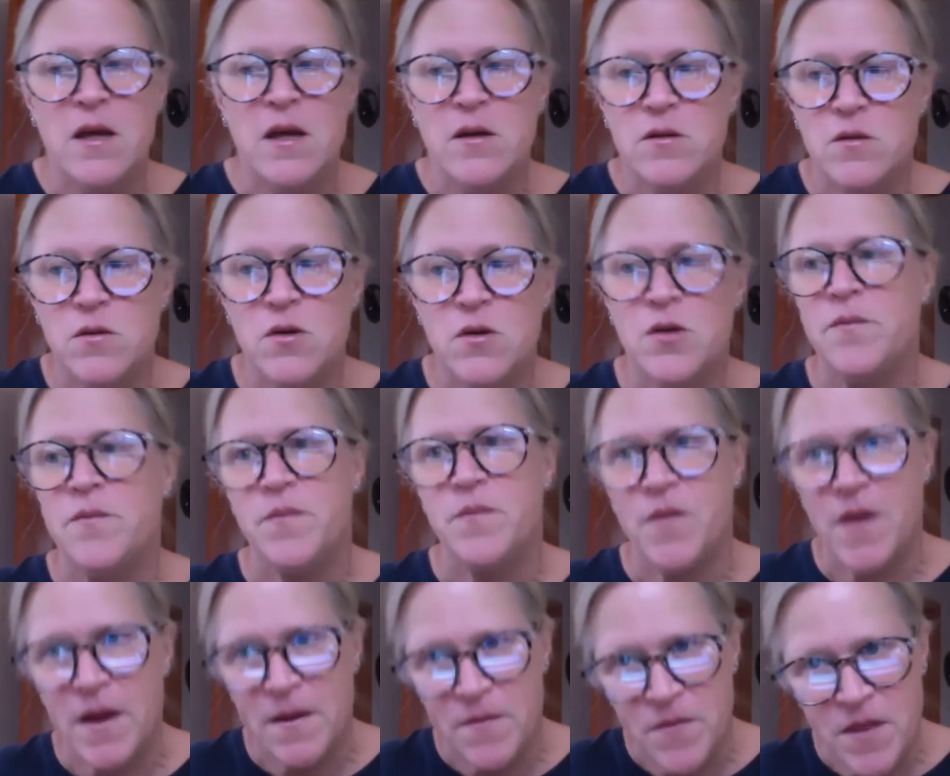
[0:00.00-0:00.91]
or
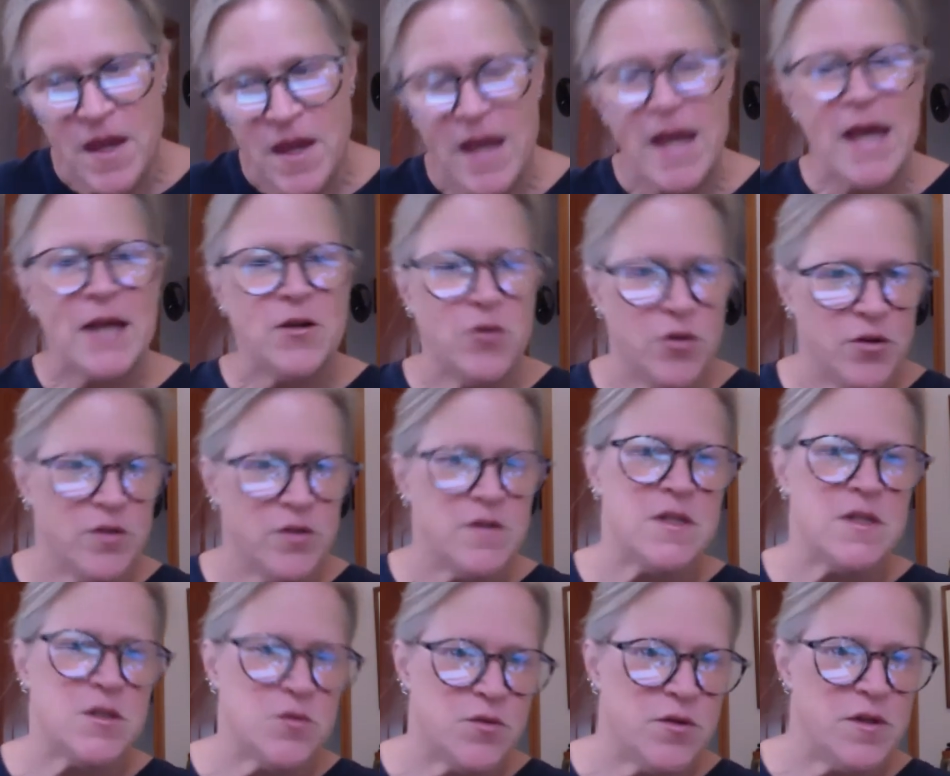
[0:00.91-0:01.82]
that they had
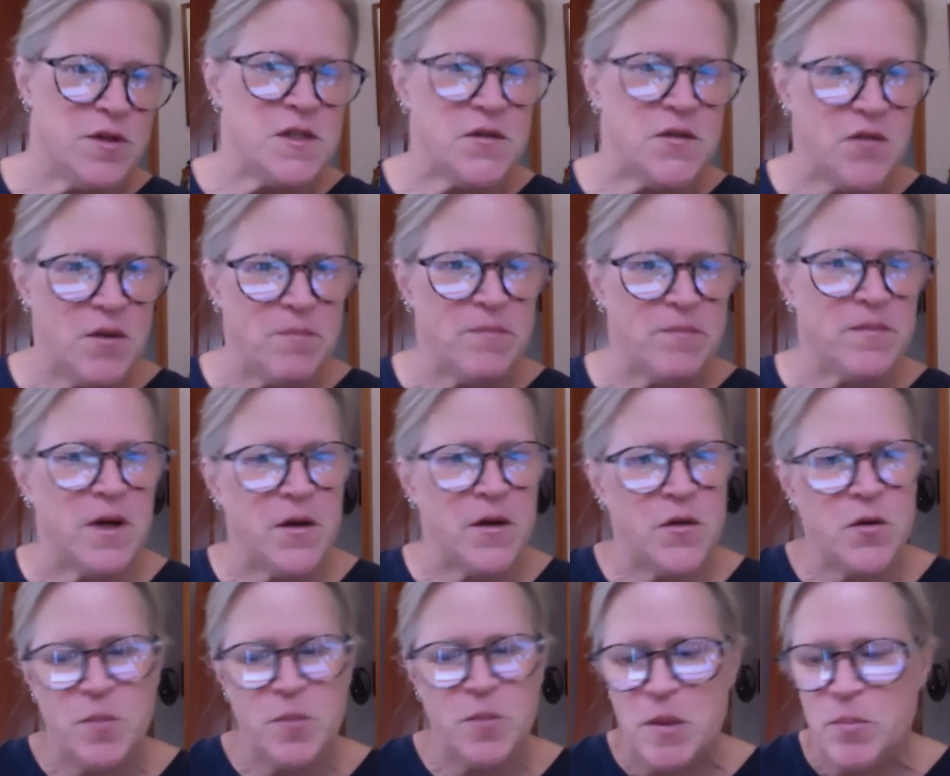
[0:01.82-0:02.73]
heard stories from
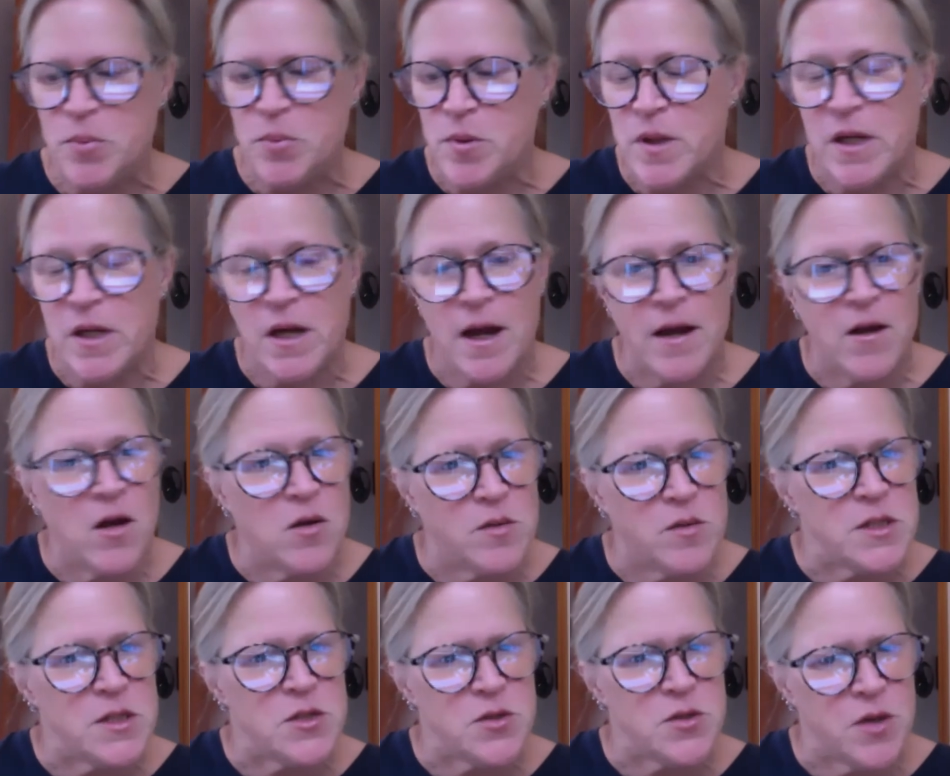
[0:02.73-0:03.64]
other people. And I
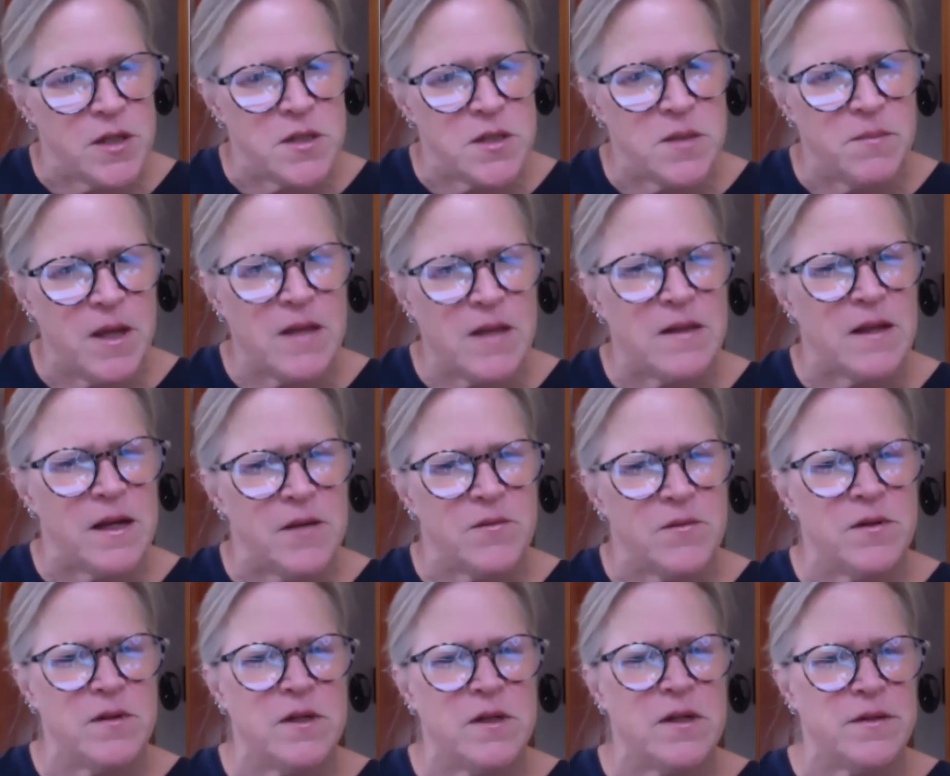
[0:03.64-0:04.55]
always tried to make that
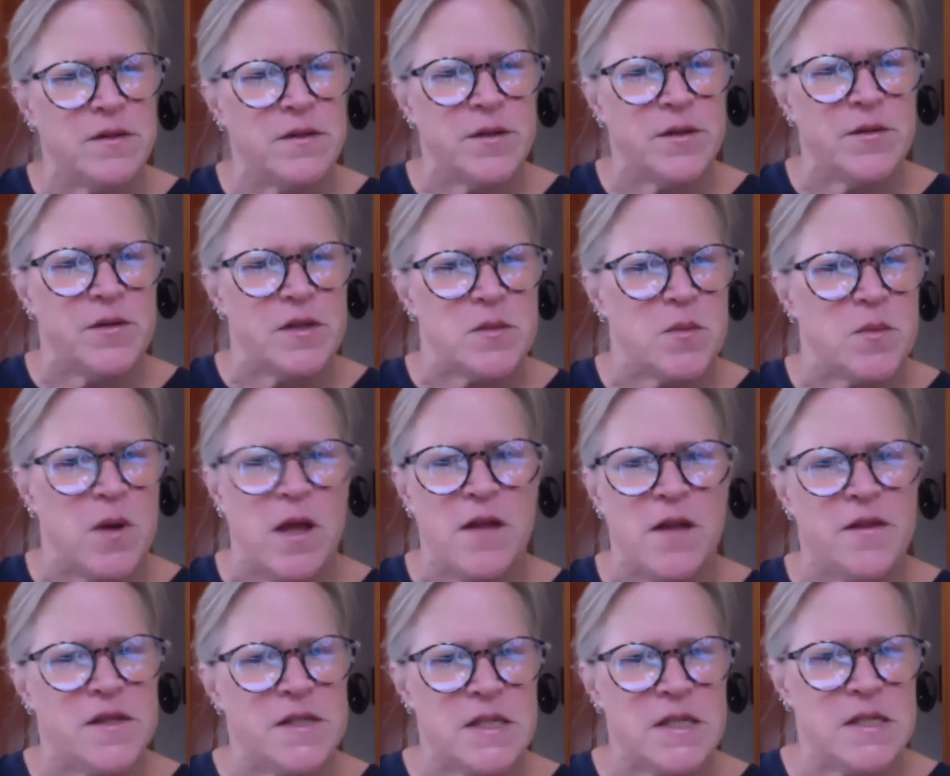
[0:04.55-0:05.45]
really clear as well.
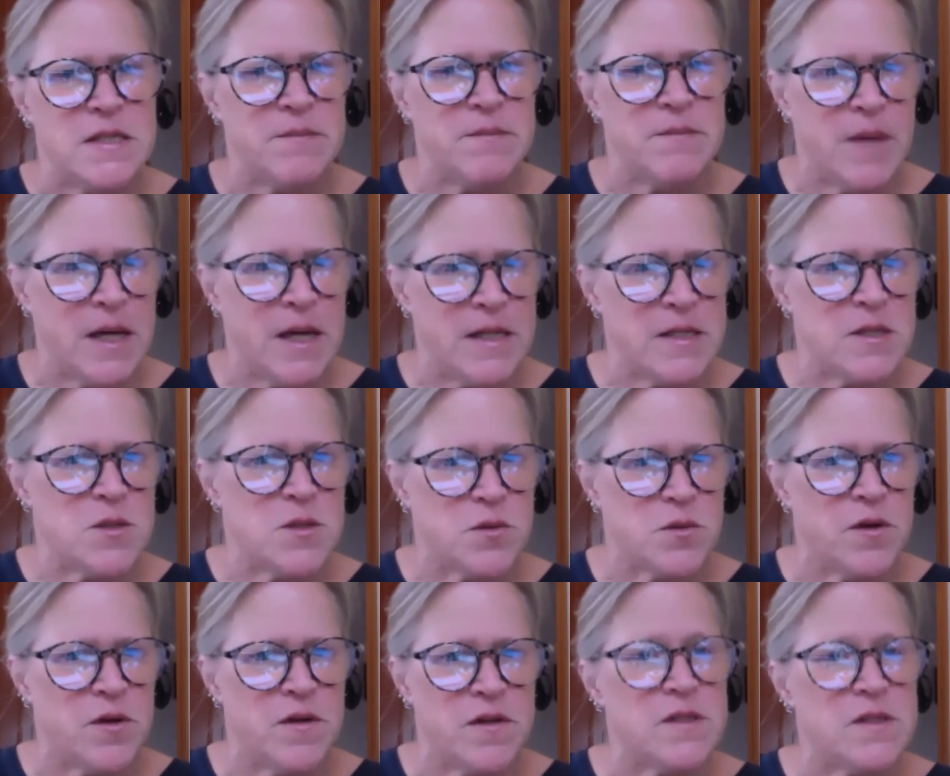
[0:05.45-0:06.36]
This isn't my
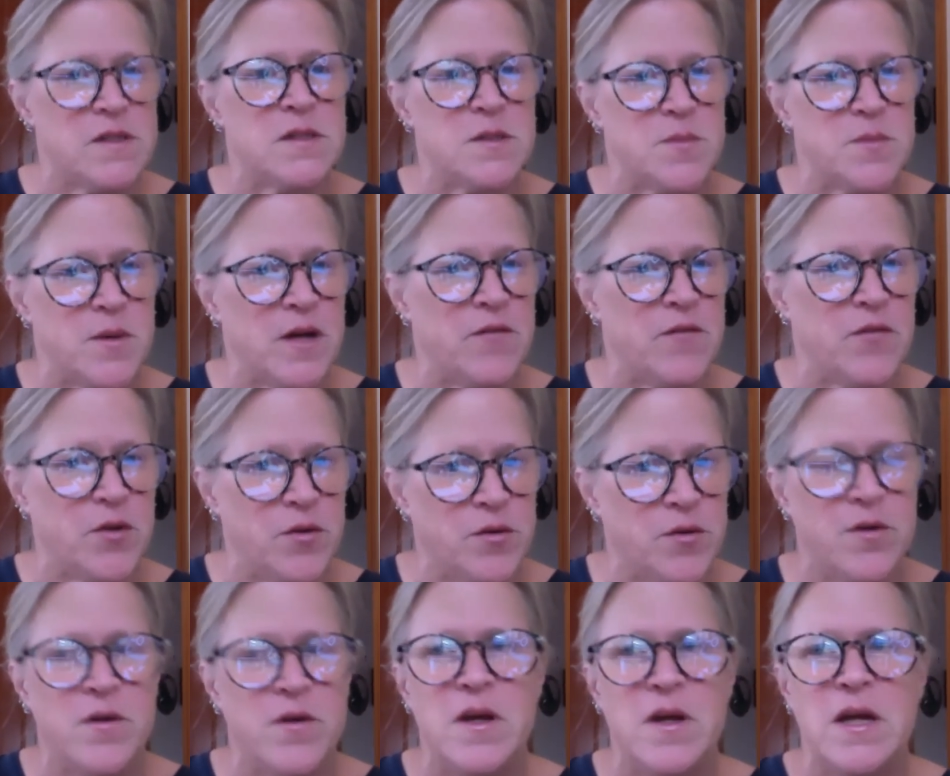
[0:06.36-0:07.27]
story, this is what I've
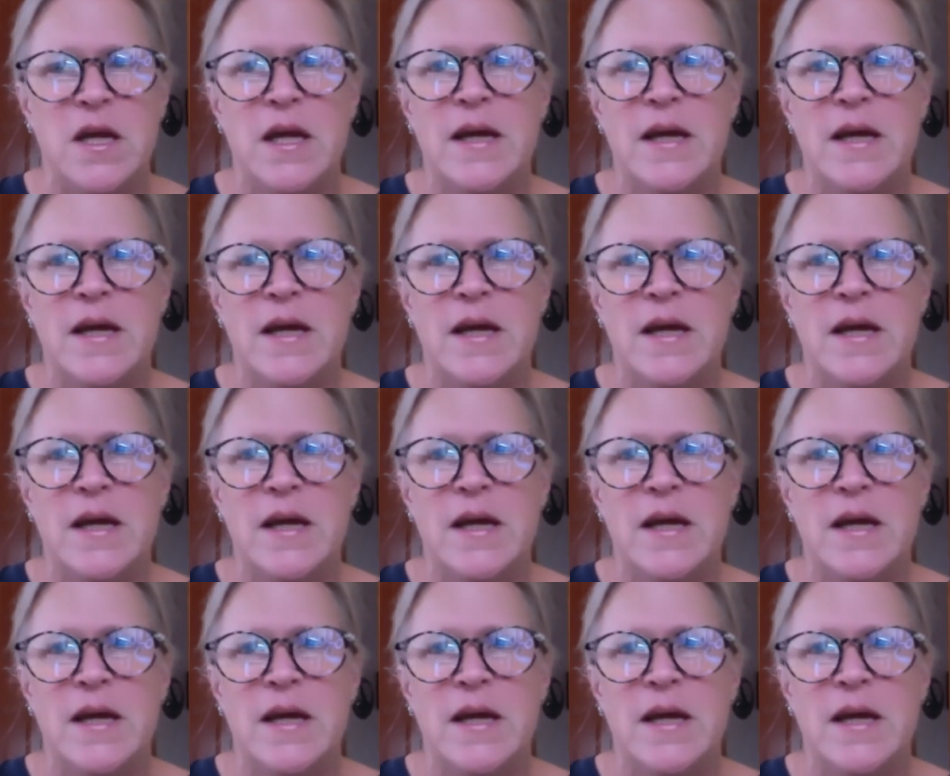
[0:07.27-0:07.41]
heard.